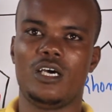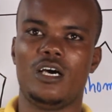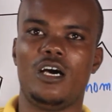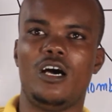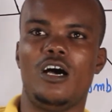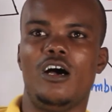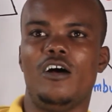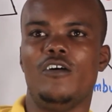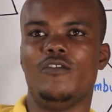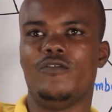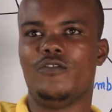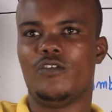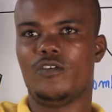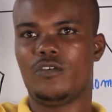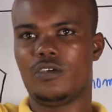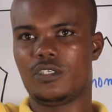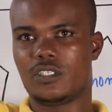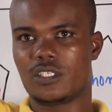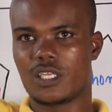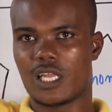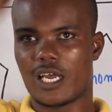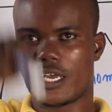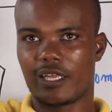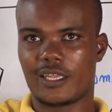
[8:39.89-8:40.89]
Oval
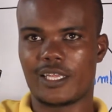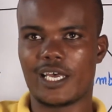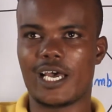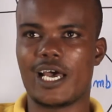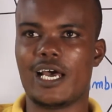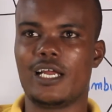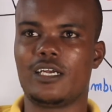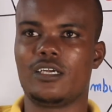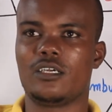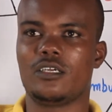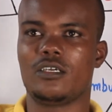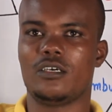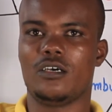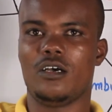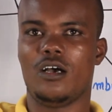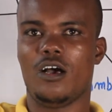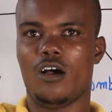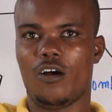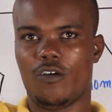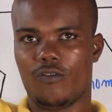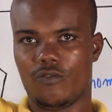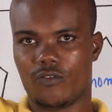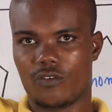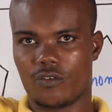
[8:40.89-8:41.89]
is like that.
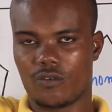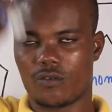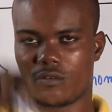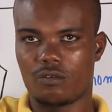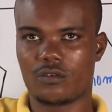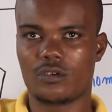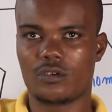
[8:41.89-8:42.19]
Oval.